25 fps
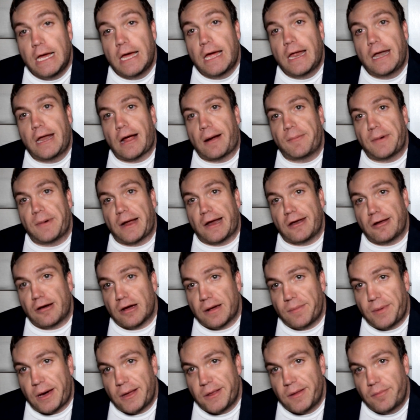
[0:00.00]
Now, I'm not talking
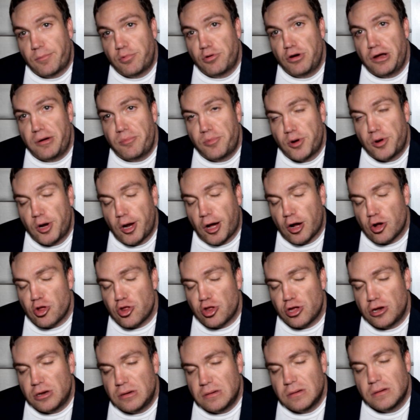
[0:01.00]
about the
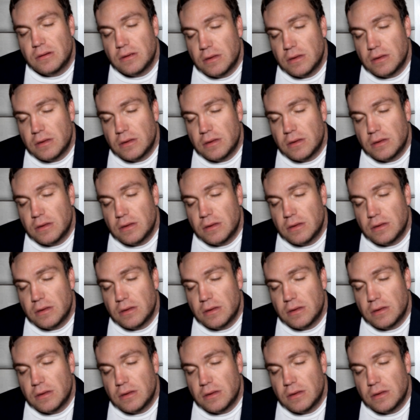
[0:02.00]
pre-production.